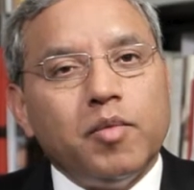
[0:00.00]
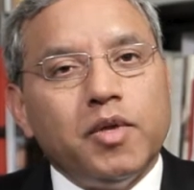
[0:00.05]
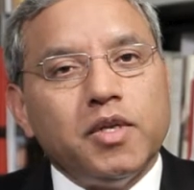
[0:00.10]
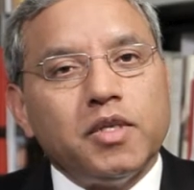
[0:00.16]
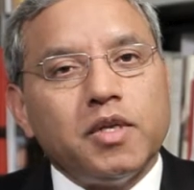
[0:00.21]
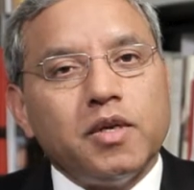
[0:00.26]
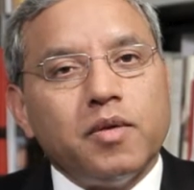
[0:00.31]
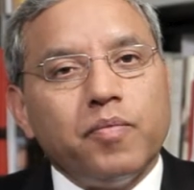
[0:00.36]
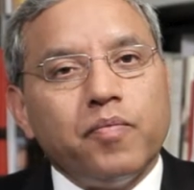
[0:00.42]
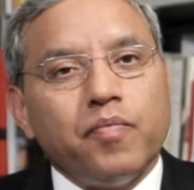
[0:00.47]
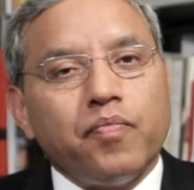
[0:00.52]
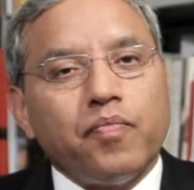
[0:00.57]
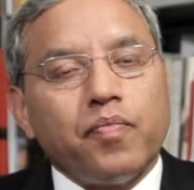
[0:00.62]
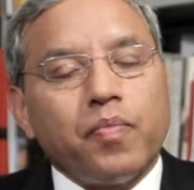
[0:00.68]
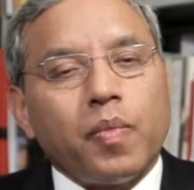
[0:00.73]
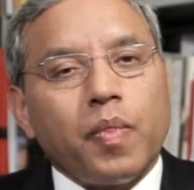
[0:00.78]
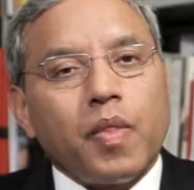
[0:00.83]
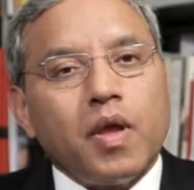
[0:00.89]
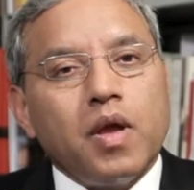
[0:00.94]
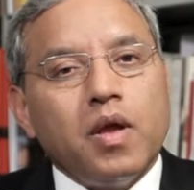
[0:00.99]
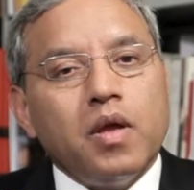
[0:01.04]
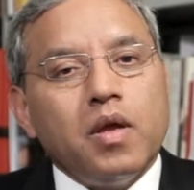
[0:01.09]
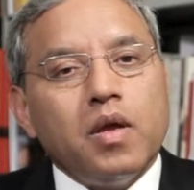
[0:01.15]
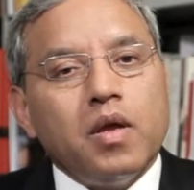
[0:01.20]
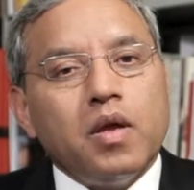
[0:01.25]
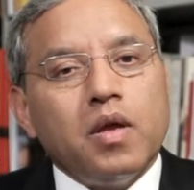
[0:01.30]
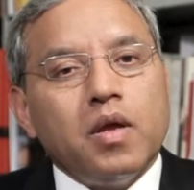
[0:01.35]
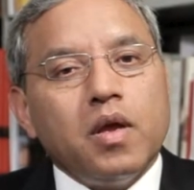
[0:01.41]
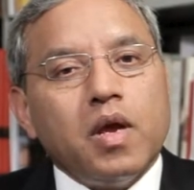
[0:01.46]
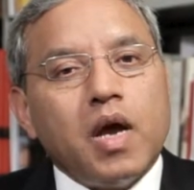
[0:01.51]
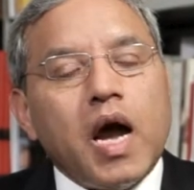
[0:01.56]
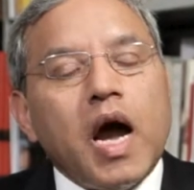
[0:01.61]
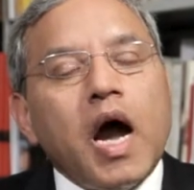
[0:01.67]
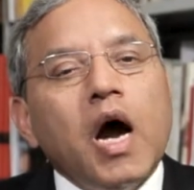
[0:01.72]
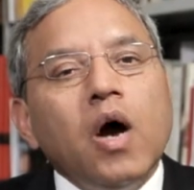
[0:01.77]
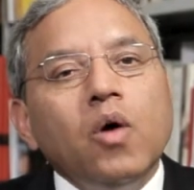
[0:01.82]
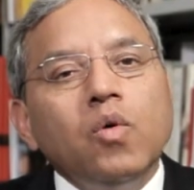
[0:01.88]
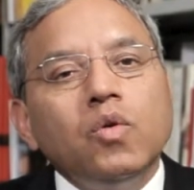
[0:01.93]
convention,
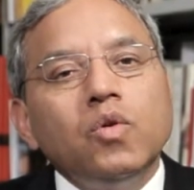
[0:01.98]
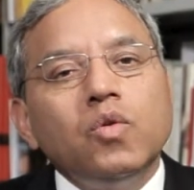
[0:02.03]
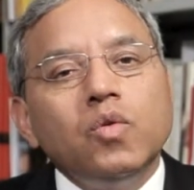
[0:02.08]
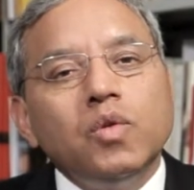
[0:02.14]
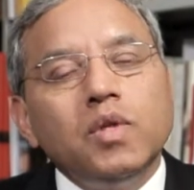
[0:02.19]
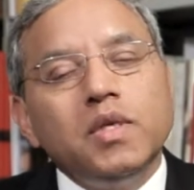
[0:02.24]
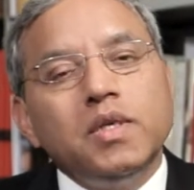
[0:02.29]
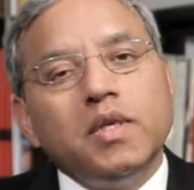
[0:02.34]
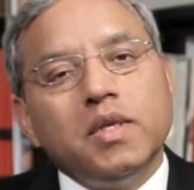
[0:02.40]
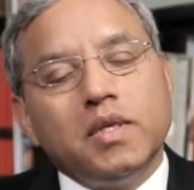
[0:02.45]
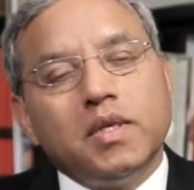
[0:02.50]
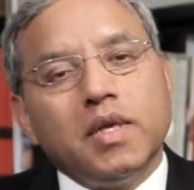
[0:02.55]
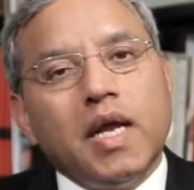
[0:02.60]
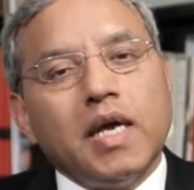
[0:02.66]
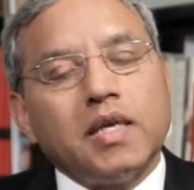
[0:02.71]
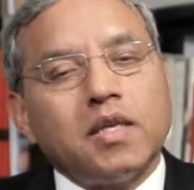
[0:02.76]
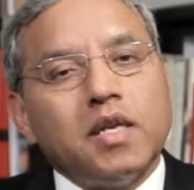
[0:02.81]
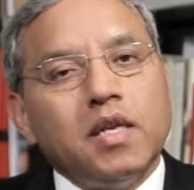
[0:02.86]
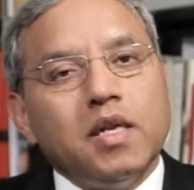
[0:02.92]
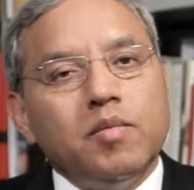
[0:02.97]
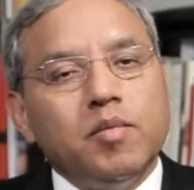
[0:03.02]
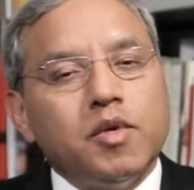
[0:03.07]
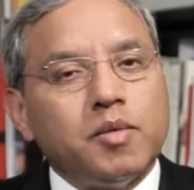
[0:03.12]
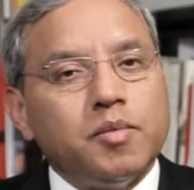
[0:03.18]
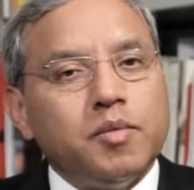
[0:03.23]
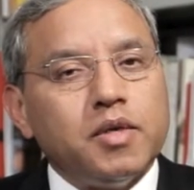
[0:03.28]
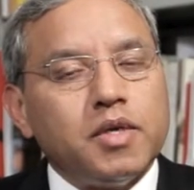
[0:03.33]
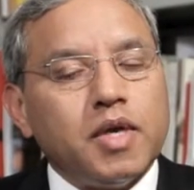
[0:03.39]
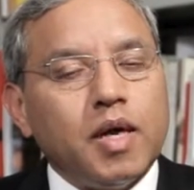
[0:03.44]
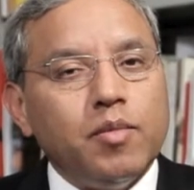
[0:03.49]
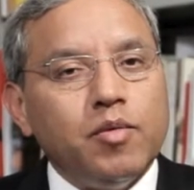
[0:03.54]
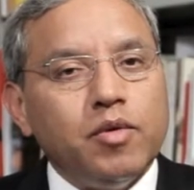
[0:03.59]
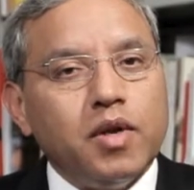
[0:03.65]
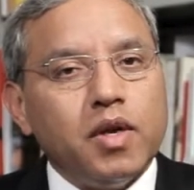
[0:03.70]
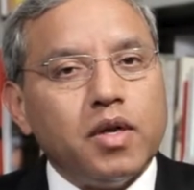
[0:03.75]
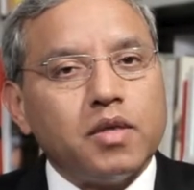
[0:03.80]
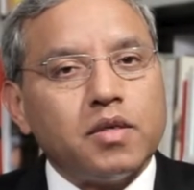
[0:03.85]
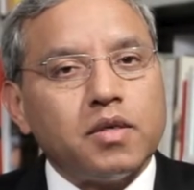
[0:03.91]
how do these international investment
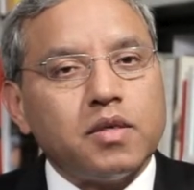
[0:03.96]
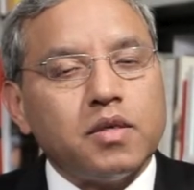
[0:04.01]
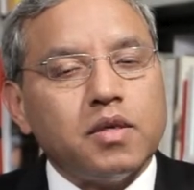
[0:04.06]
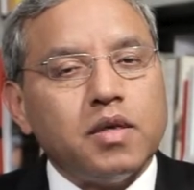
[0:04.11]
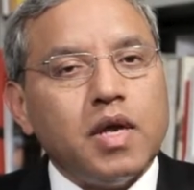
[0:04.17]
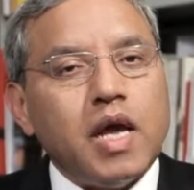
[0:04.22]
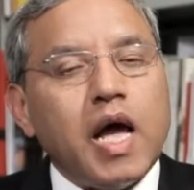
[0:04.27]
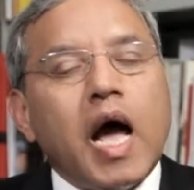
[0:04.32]
tribunals